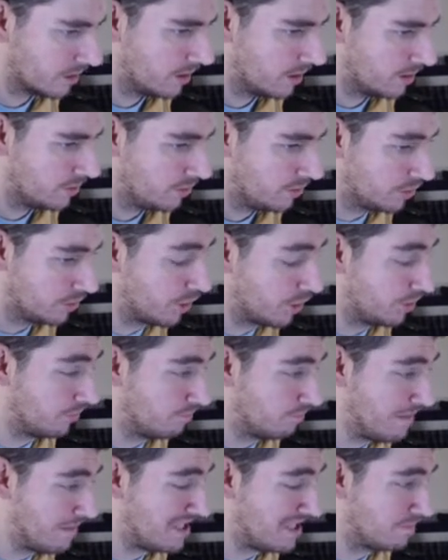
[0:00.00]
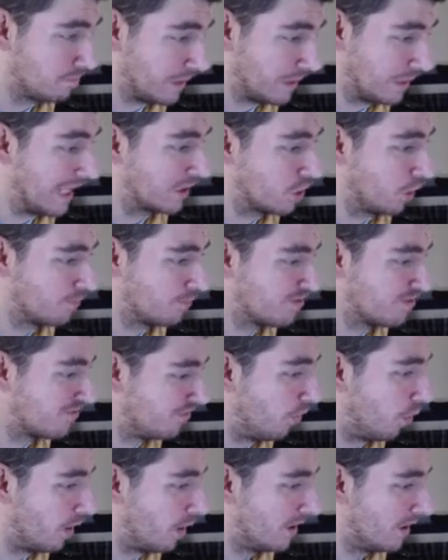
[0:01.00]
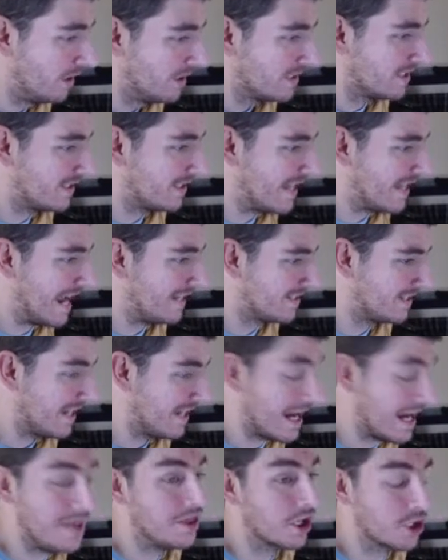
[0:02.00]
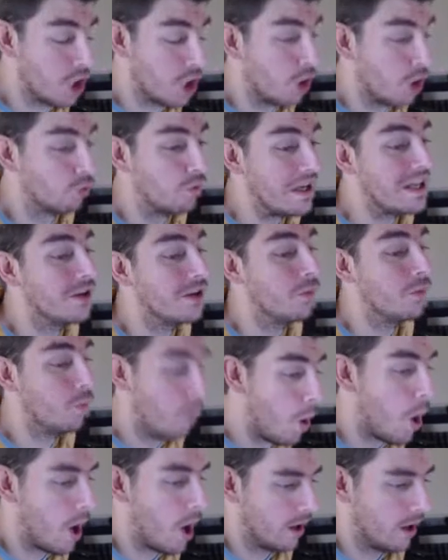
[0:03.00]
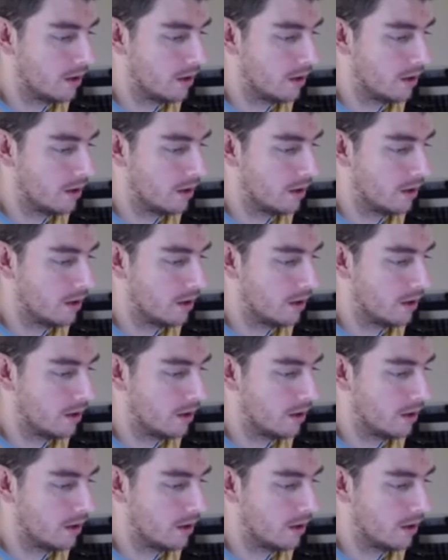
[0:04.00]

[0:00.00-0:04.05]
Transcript: You could have made Black Ops 4 set in the Korean War.